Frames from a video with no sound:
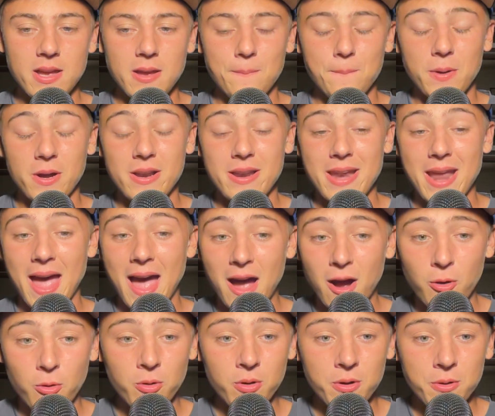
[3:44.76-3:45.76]
But
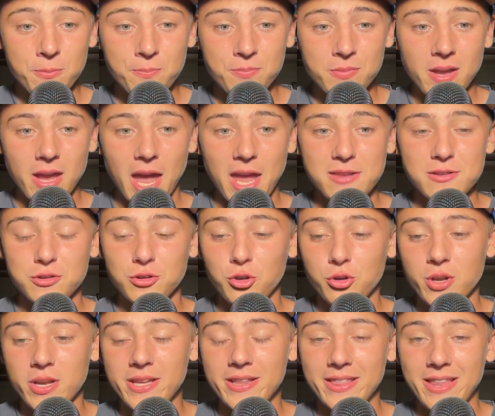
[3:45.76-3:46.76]
now it's
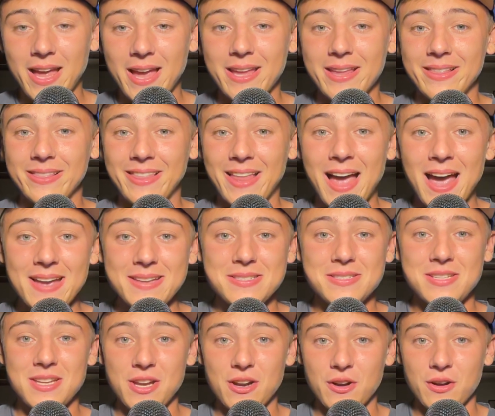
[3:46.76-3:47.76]
looking like
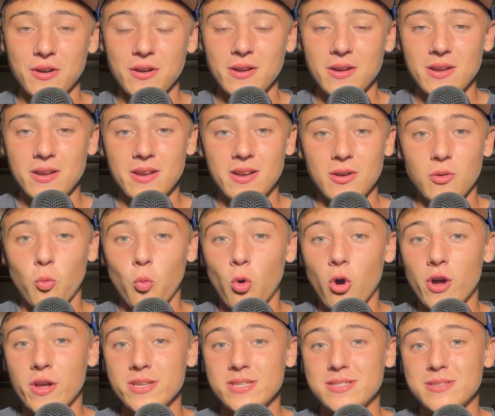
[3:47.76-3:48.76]
last year
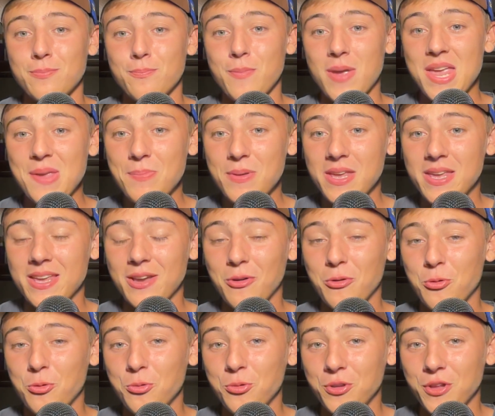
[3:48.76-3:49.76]
was maybe
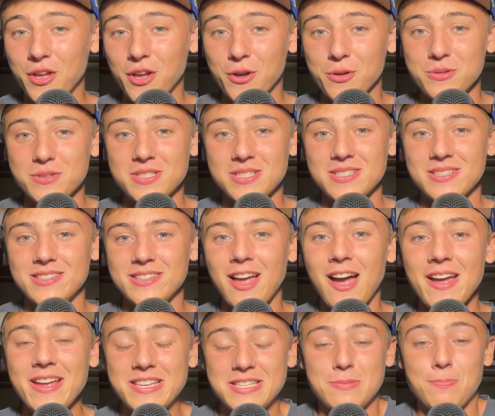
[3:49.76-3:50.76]
Julio's,
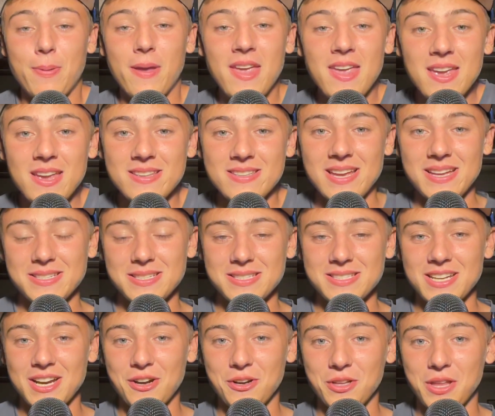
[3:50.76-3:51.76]
not his peak
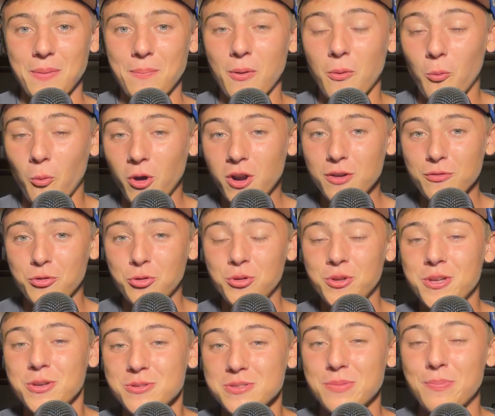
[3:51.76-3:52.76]
necessarily, but one of
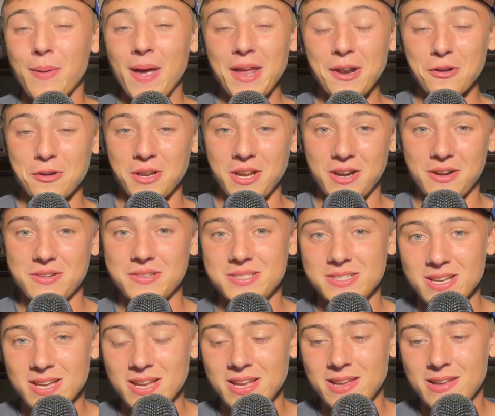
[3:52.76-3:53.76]
Julio's better
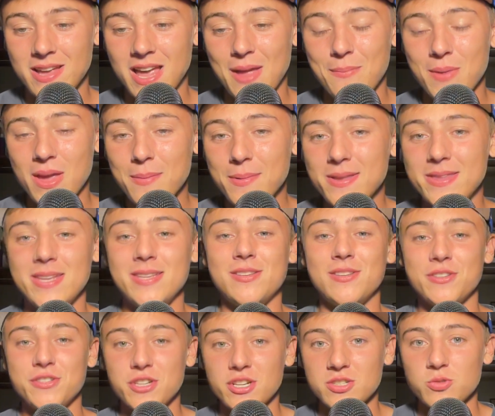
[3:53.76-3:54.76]
years. And maybe this
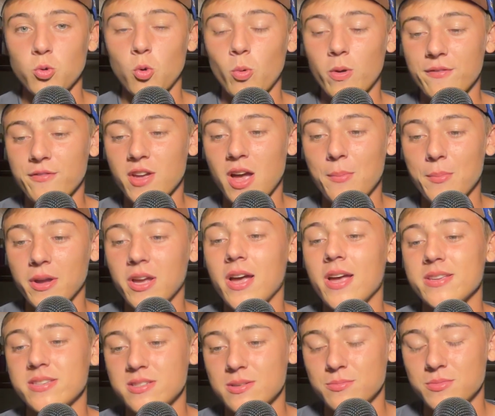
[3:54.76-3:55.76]
is just what we've come
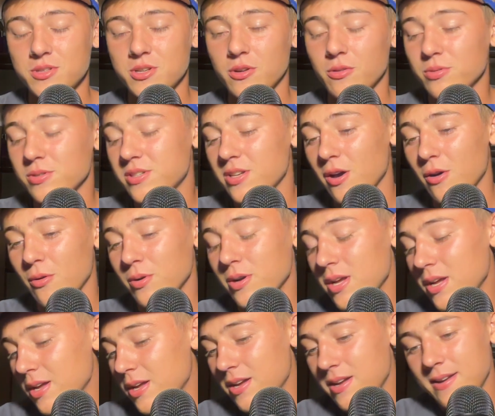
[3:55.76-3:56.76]
accustomed to. So
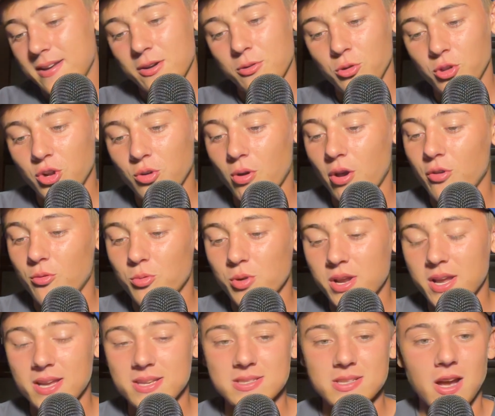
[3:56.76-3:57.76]
Julio
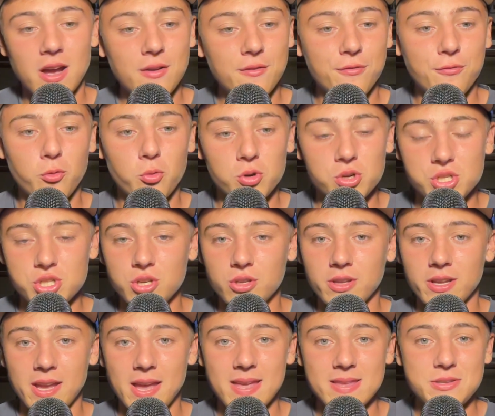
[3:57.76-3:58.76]
Rodriguez,
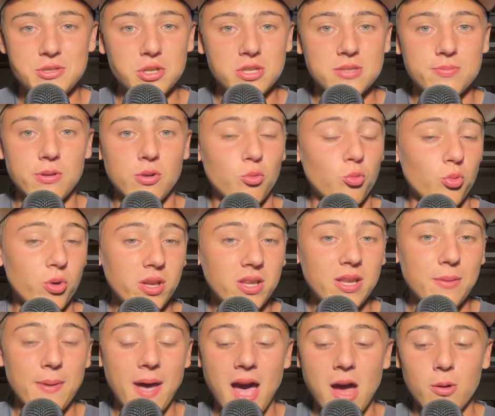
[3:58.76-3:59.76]
unfortunately, has just been
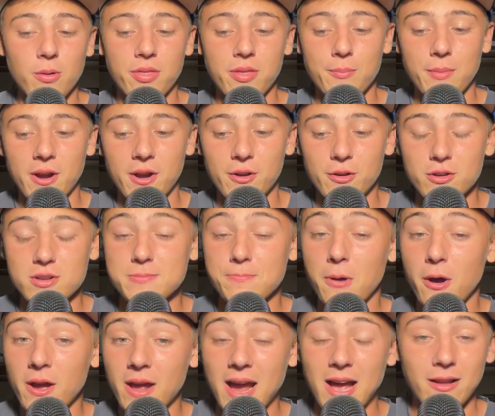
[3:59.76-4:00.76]
really bad with the Mariners,
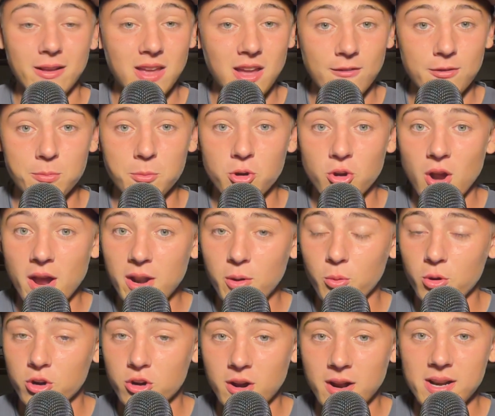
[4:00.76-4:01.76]
but I'll give him credit
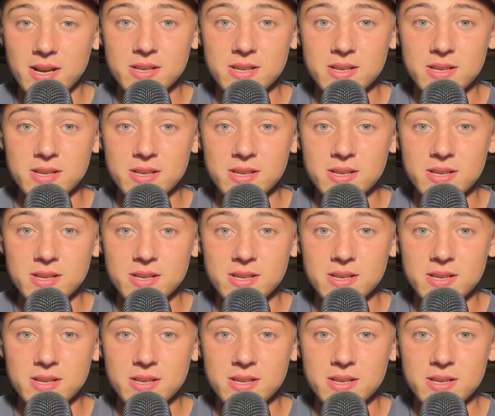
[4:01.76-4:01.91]
where credit